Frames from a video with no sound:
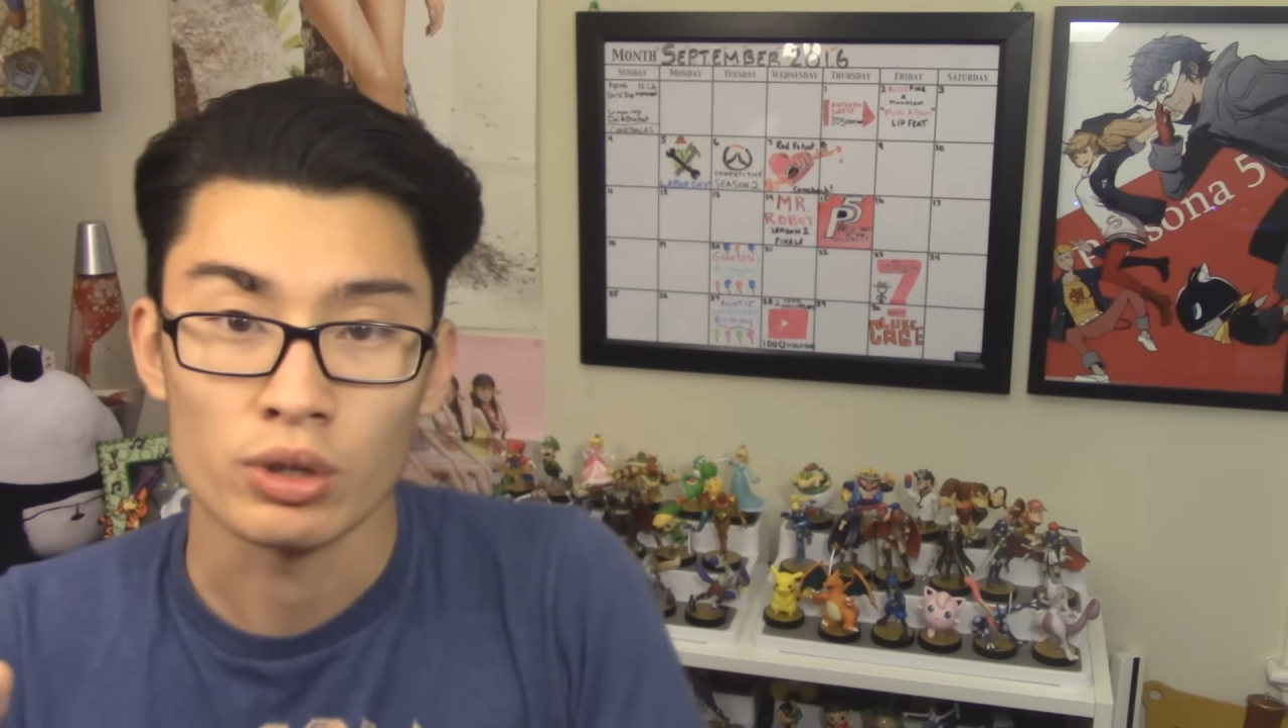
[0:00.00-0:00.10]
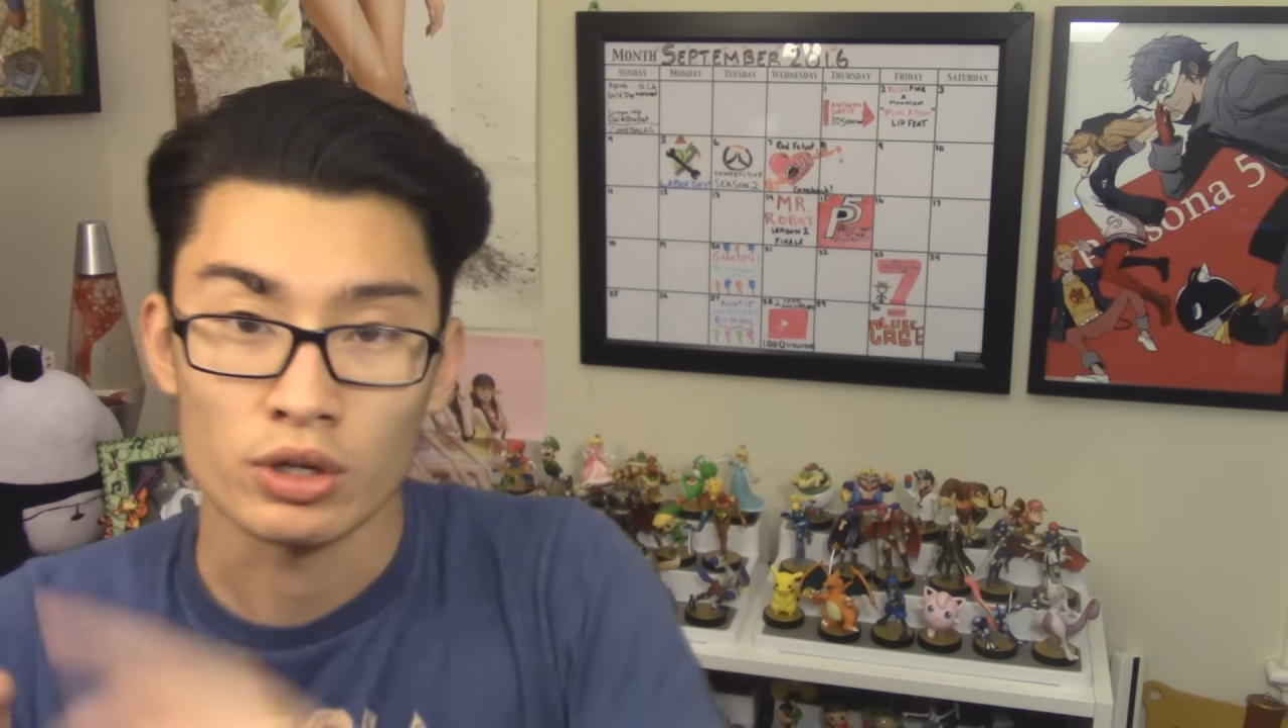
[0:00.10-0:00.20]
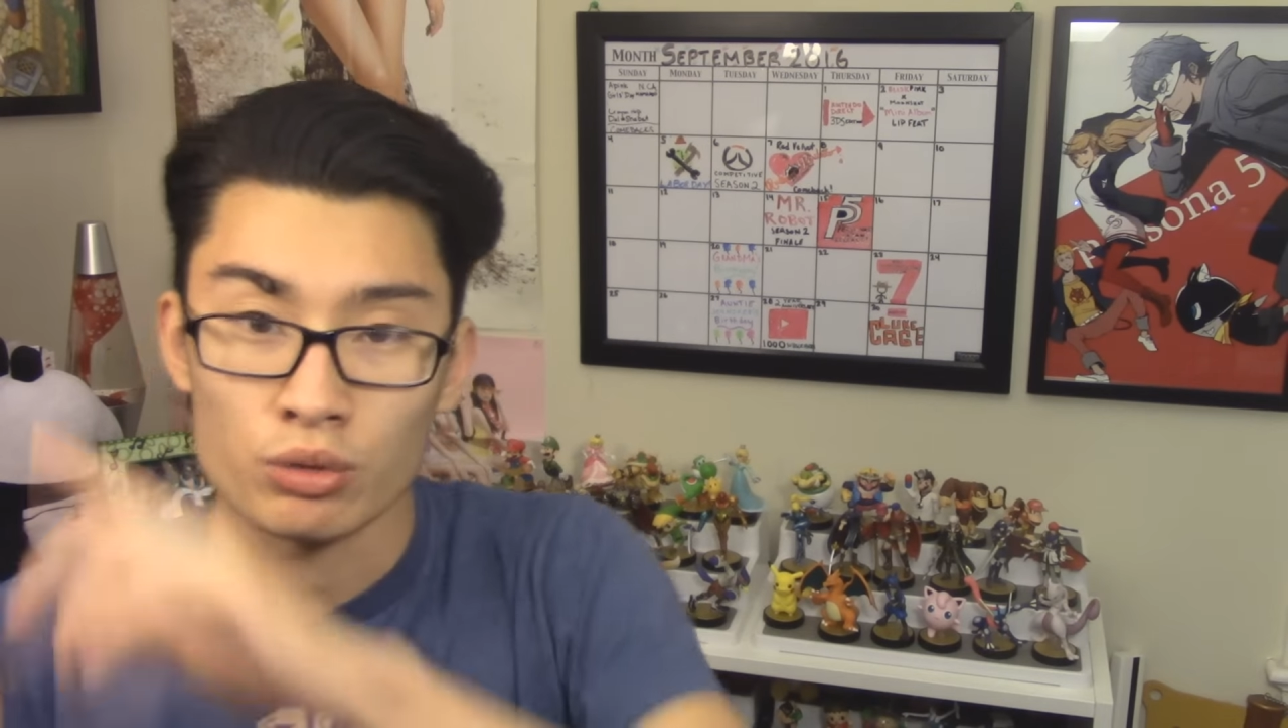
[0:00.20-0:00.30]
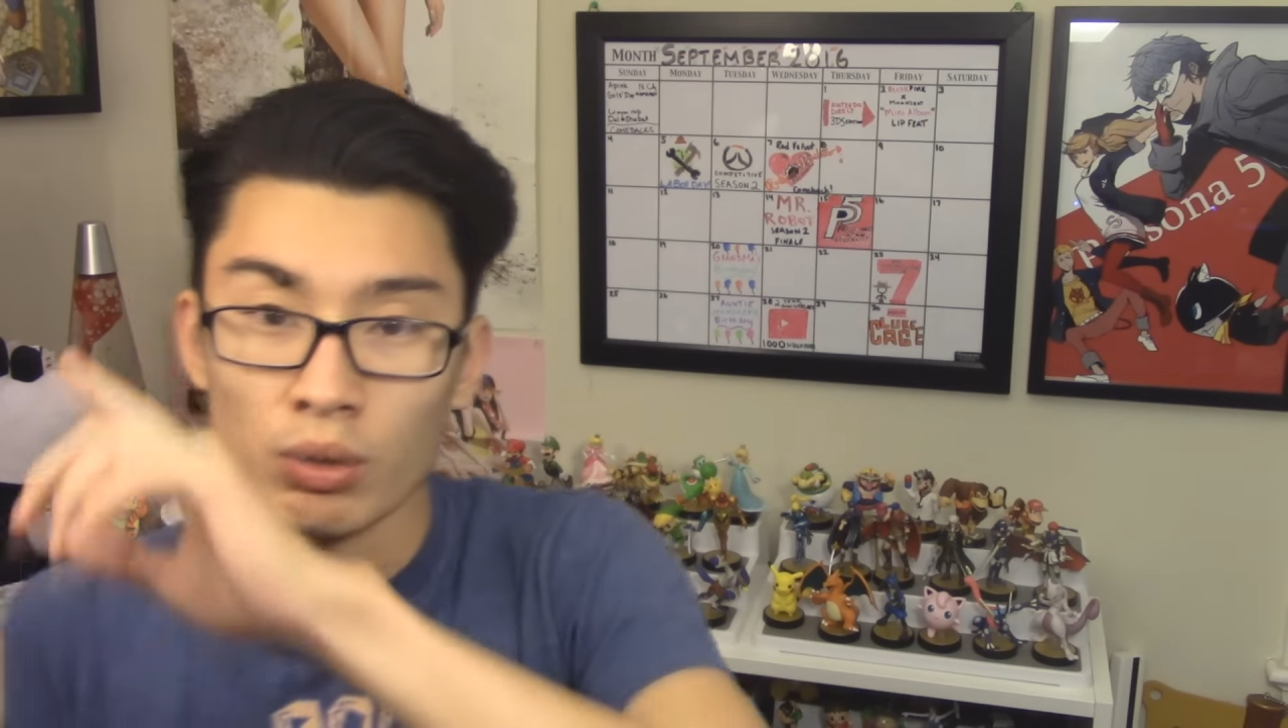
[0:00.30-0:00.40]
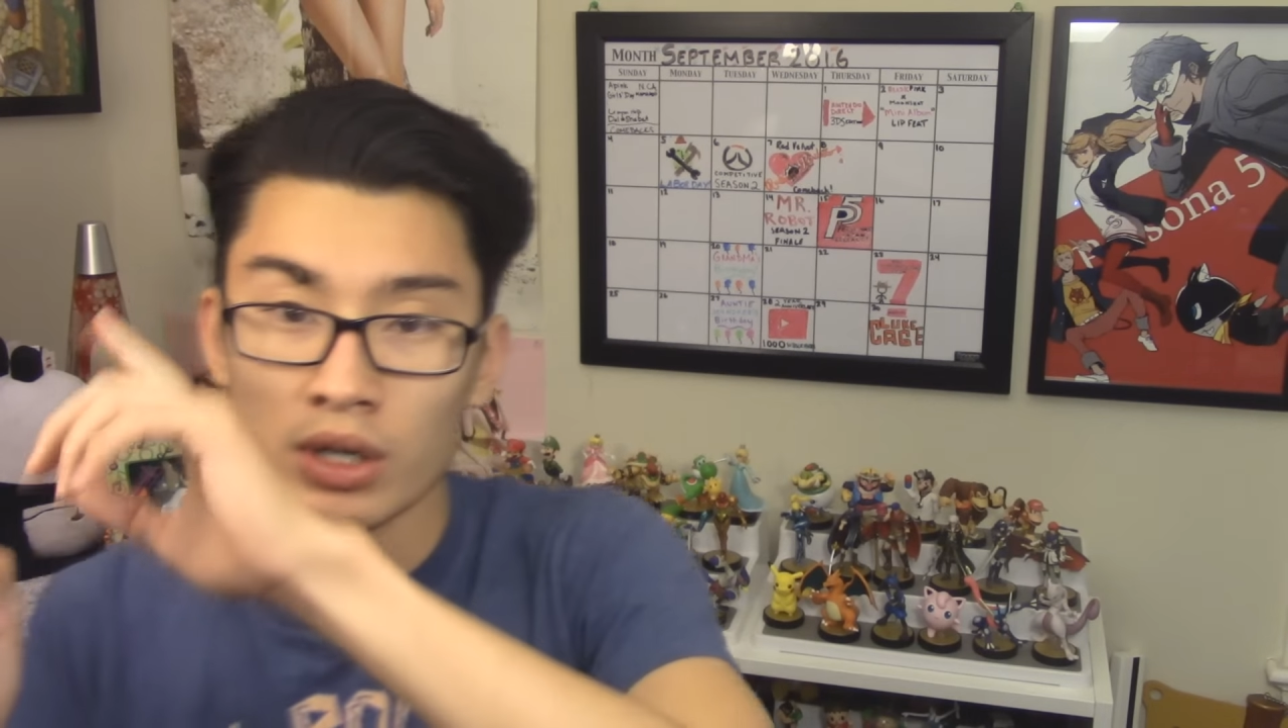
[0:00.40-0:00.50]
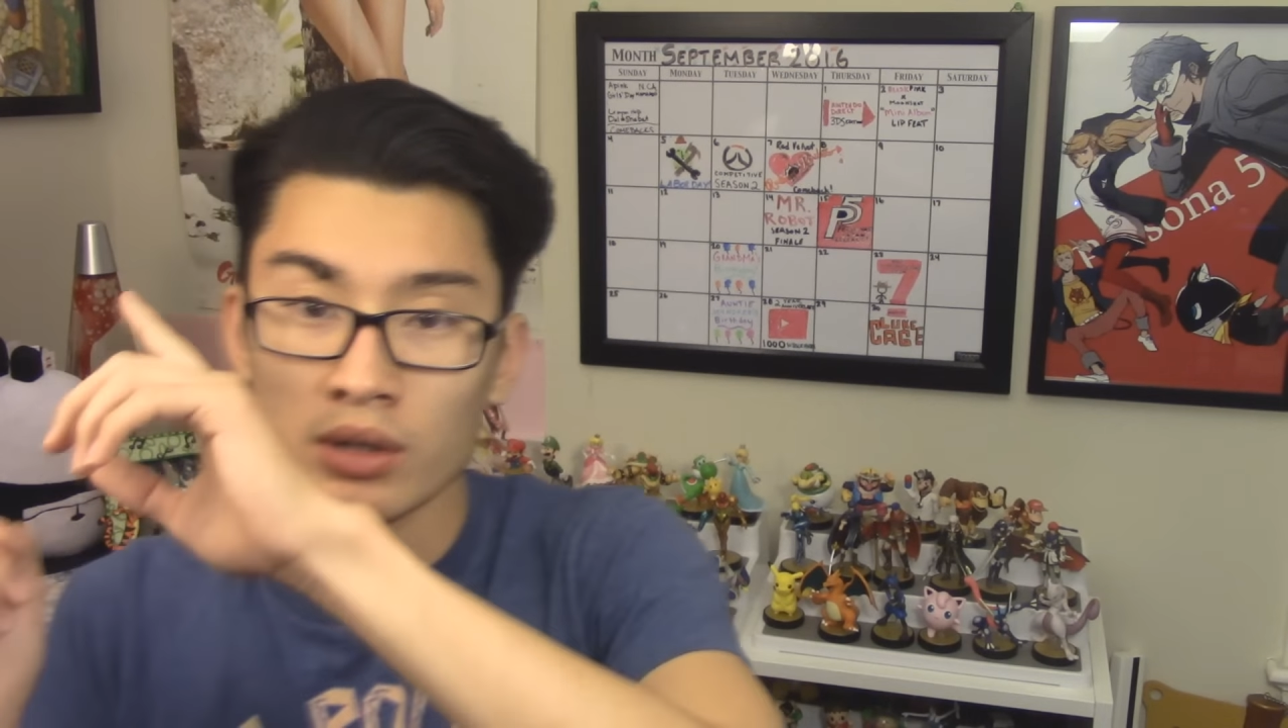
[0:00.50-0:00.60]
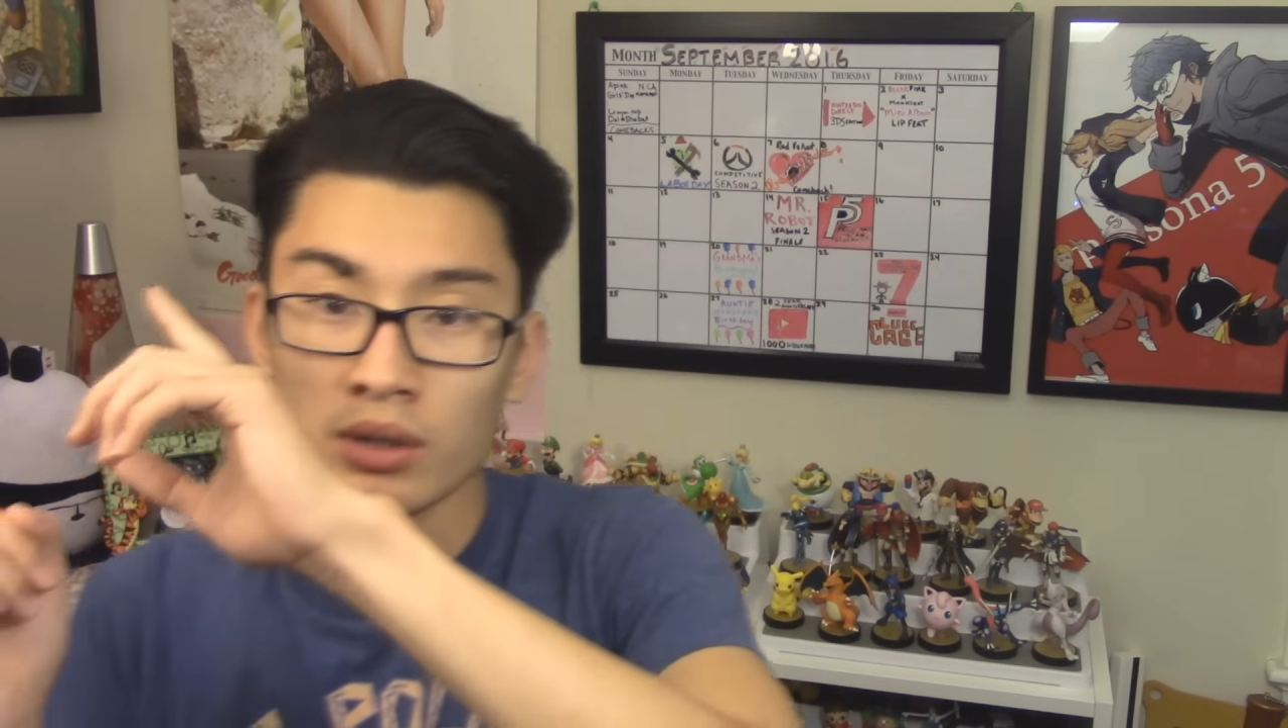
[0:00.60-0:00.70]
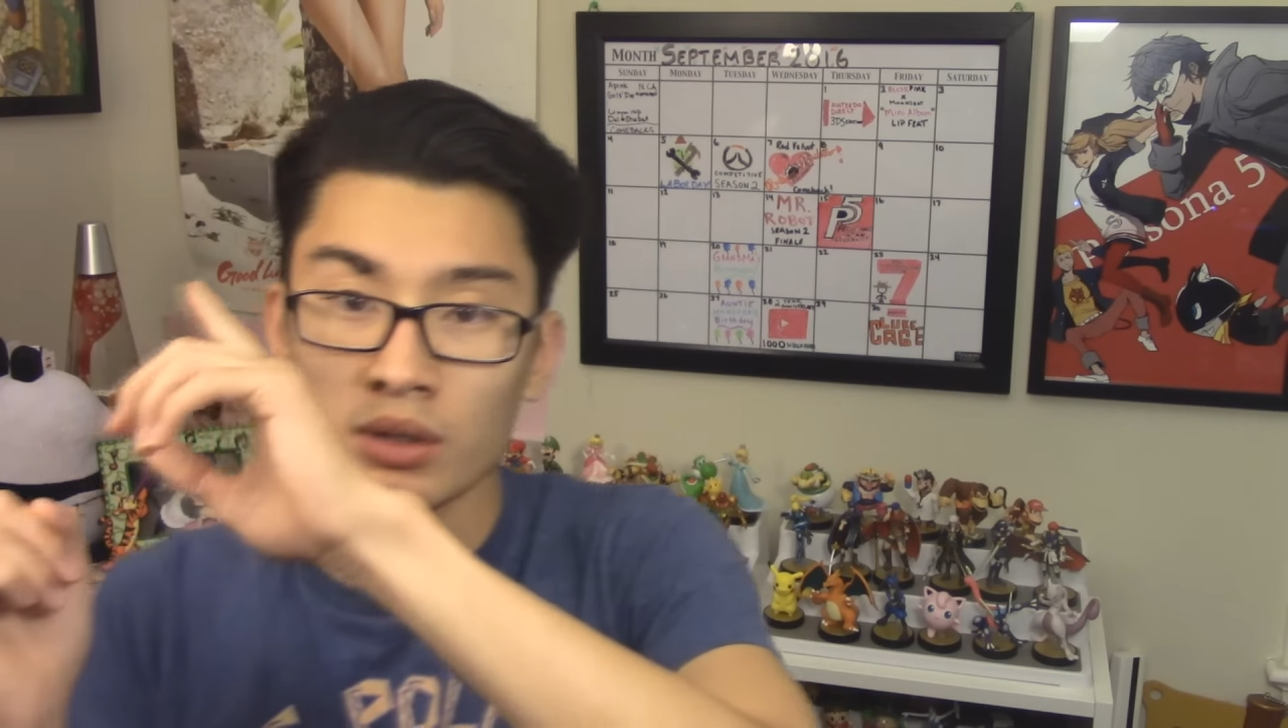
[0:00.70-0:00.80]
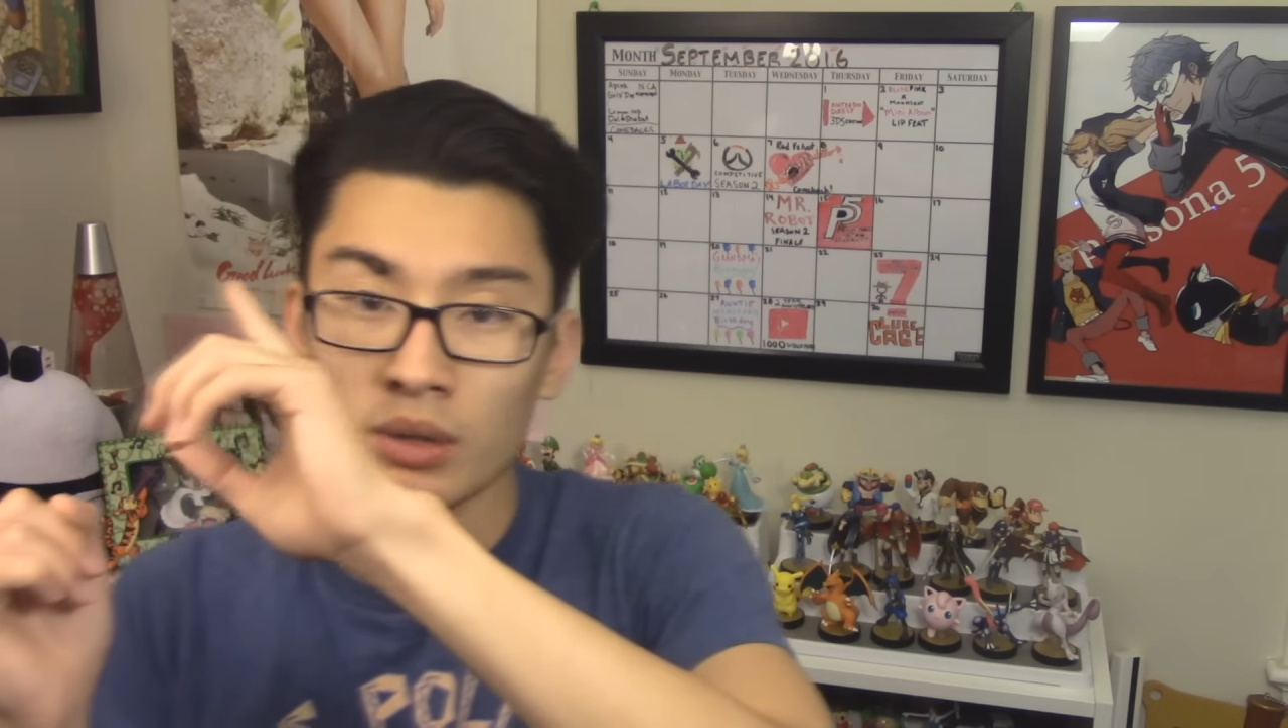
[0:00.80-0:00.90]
there's one